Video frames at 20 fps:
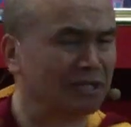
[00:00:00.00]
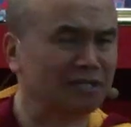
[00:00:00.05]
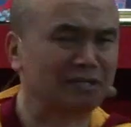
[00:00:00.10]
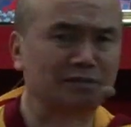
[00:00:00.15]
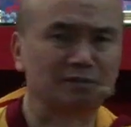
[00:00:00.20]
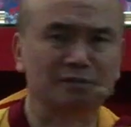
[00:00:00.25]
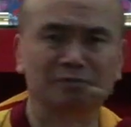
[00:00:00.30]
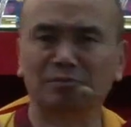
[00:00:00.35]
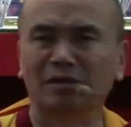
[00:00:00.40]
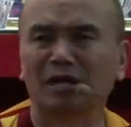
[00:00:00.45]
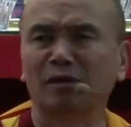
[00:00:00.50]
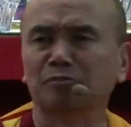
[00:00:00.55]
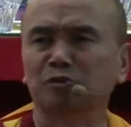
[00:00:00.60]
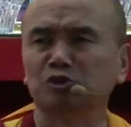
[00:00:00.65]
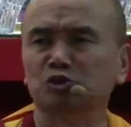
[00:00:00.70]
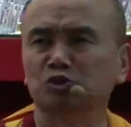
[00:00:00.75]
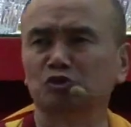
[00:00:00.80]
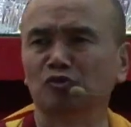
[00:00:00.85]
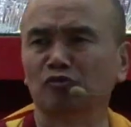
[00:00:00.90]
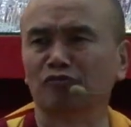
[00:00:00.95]
it
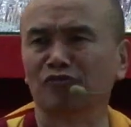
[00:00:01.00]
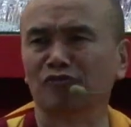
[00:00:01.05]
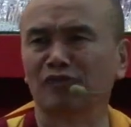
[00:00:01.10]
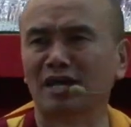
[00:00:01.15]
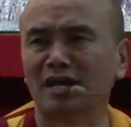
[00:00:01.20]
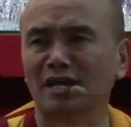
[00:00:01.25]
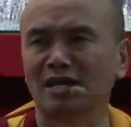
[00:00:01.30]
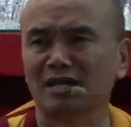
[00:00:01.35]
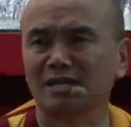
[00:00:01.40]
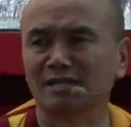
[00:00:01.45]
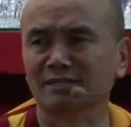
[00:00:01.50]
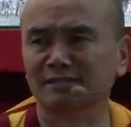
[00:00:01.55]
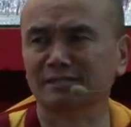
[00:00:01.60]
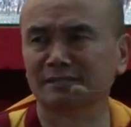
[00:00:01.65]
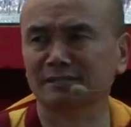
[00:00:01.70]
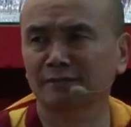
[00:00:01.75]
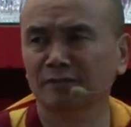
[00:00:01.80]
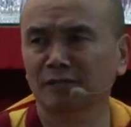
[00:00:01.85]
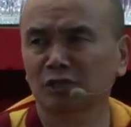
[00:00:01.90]
happens so fast.